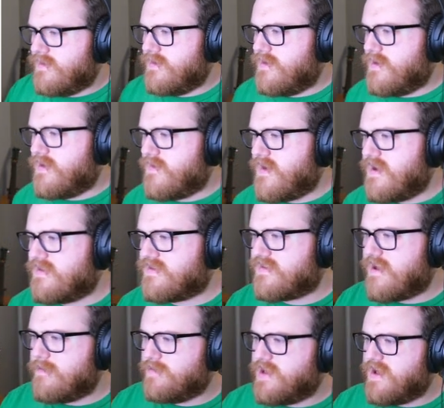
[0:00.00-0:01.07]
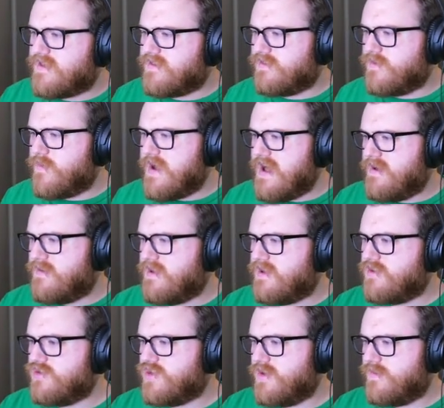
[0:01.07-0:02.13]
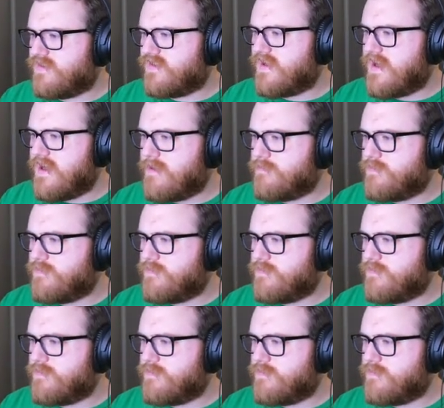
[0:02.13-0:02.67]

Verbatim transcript: Alright, stabilizing the route and juiced up.